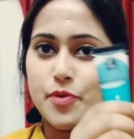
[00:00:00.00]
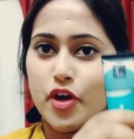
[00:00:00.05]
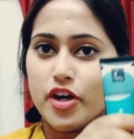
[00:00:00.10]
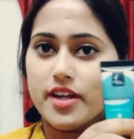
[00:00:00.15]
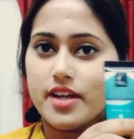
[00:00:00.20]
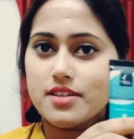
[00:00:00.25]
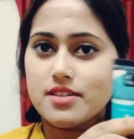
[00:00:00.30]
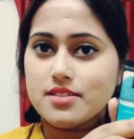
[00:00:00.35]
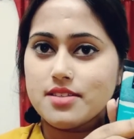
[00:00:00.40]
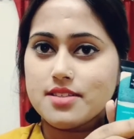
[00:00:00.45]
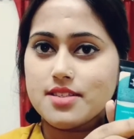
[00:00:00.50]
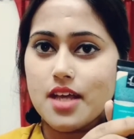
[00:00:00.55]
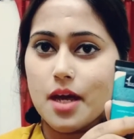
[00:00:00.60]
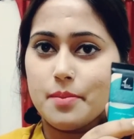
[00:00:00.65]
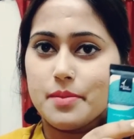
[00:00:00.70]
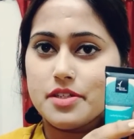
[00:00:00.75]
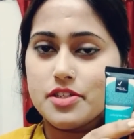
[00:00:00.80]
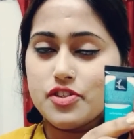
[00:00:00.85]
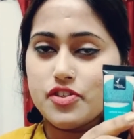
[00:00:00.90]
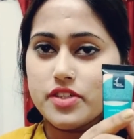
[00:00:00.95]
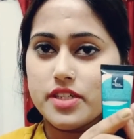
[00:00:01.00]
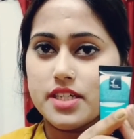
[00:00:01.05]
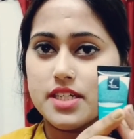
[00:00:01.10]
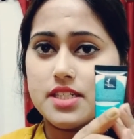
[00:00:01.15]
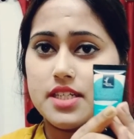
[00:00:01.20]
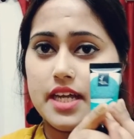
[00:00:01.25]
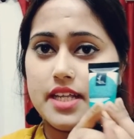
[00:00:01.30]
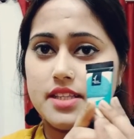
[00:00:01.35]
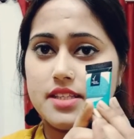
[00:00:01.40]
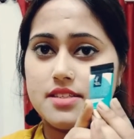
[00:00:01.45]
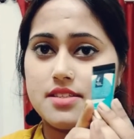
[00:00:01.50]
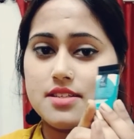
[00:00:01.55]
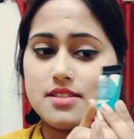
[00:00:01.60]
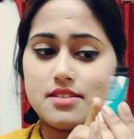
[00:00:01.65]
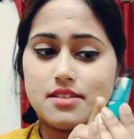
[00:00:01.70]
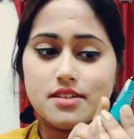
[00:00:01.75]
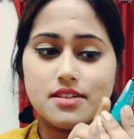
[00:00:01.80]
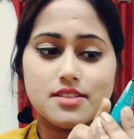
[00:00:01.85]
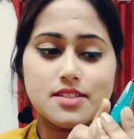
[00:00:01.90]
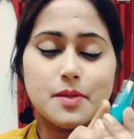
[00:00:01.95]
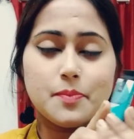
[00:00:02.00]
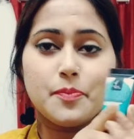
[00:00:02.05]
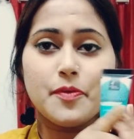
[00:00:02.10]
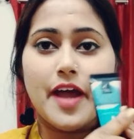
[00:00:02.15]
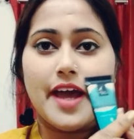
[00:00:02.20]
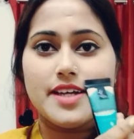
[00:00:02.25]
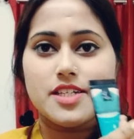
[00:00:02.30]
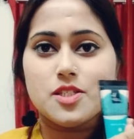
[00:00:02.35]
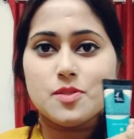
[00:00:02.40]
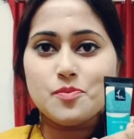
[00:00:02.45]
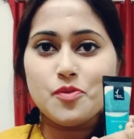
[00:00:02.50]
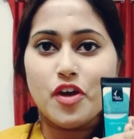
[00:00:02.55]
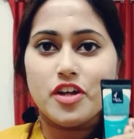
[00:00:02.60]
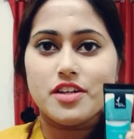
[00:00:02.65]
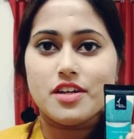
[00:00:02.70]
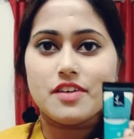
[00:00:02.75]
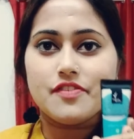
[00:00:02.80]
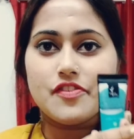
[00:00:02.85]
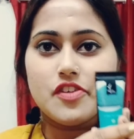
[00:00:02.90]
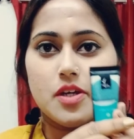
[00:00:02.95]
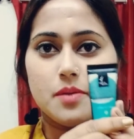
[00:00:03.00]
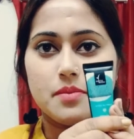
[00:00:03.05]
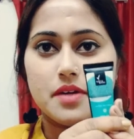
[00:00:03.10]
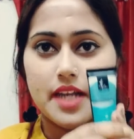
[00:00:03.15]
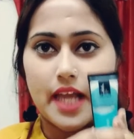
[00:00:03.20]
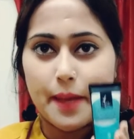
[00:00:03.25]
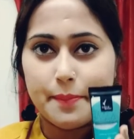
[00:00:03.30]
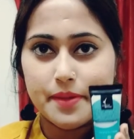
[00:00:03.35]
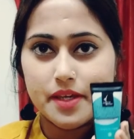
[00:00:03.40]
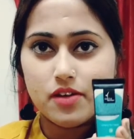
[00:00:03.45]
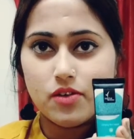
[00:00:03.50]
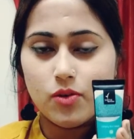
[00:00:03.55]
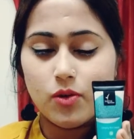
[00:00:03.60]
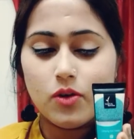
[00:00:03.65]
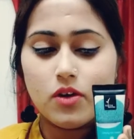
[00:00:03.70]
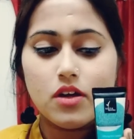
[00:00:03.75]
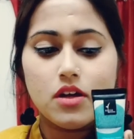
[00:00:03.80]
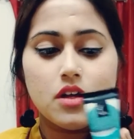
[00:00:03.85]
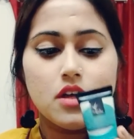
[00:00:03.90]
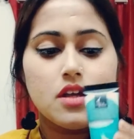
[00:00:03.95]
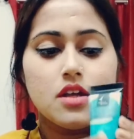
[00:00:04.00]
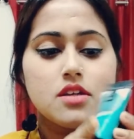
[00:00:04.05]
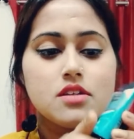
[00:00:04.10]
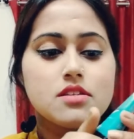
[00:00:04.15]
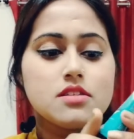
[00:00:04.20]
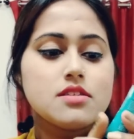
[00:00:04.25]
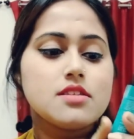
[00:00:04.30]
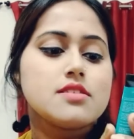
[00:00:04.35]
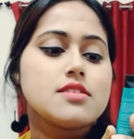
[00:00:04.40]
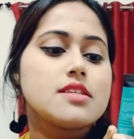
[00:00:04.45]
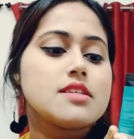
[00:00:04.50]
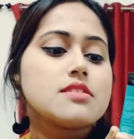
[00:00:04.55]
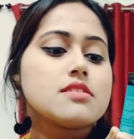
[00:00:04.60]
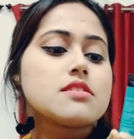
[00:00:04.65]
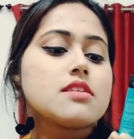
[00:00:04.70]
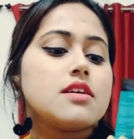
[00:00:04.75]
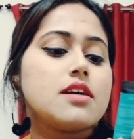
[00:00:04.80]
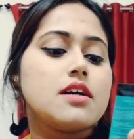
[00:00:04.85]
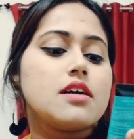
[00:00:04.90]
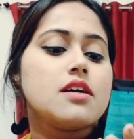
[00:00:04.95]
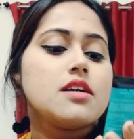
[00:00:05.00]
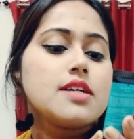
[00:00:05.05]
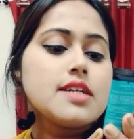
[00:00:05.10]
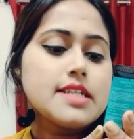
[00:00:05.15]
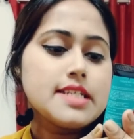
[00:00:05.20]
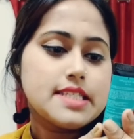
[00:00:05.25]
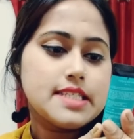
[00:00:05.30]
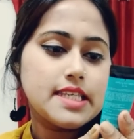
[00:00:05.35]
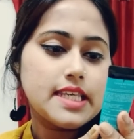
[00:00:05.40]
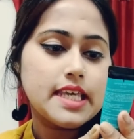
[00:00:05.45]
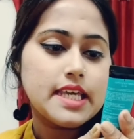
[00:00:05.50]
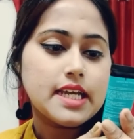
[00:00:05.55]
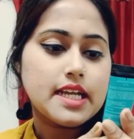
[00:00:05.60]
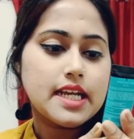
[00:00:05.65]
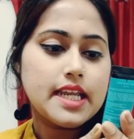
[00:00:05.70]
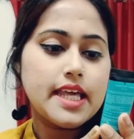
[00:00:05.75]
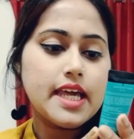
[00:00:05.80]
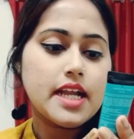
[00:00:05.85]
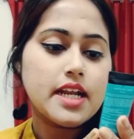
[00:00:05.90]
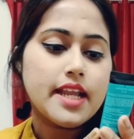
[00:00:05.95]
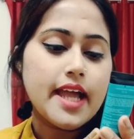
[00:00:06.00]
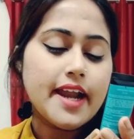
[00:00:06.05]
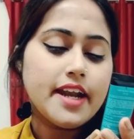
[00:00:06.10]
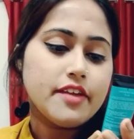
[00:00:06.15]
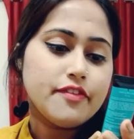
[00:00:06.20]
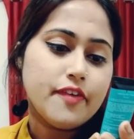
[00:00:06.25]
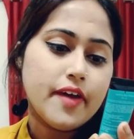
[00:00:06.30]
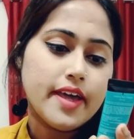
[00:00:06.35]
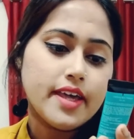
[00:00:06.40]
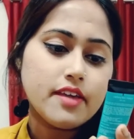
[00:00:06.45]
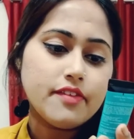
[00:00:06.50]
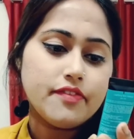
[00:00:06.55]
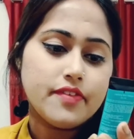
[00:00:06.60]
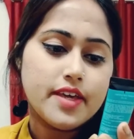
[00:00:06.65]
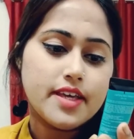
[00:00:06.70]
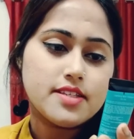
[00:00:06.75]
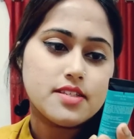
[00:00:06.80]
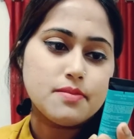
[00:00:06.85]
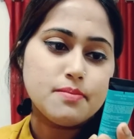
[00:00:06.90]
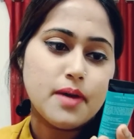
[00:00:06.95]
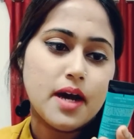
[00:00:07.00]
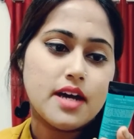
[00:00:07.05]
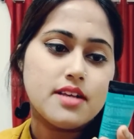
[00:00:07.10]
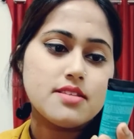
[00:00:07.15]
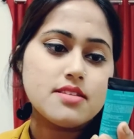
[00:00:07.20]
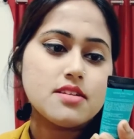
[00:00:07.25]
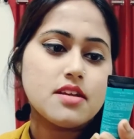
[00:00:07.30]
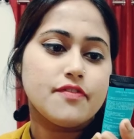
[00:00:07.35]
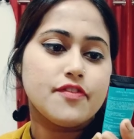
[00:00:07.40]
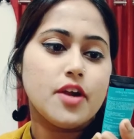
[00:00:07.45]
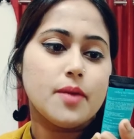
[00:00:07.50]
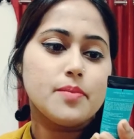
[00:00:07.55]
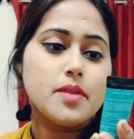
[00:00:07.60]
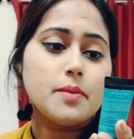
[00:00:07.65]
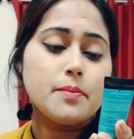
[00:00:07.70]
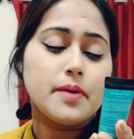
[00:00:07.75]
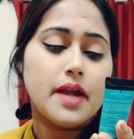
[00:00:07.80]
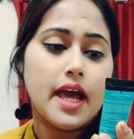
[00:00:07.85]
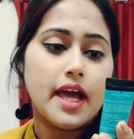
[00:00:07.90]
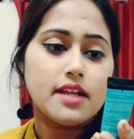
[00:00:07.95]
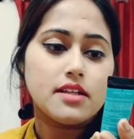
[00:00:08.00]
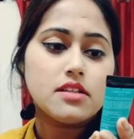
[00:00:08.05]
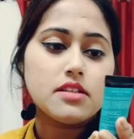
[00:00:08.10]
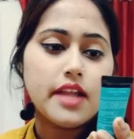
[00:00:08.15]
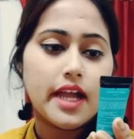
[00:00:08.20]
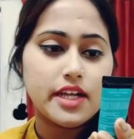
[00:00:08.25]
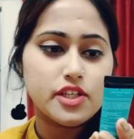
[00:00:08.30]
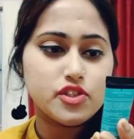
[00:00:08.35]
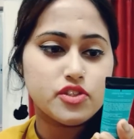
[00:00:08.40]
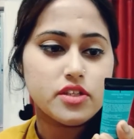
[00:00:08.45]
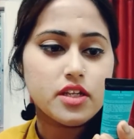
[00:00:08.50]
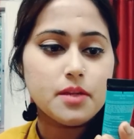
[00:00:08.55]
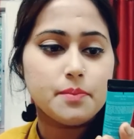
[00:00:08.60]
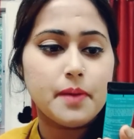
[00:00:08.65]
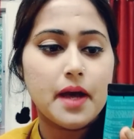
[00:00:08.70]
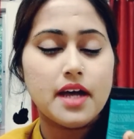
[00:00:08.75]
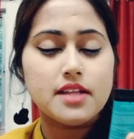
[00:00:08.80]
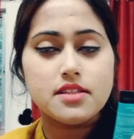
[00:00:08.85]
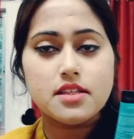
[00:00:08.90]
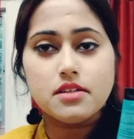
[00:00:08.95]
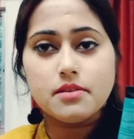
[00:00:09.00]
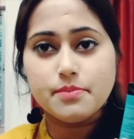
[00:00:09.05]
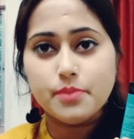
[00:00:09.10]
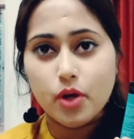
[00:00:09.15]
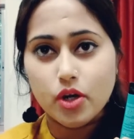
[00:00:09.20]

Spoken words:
product is a summer treat, and this is a surprise product from Glamego. This is the Sea Clay Clarifying Face Mask from the brand Natural Bath and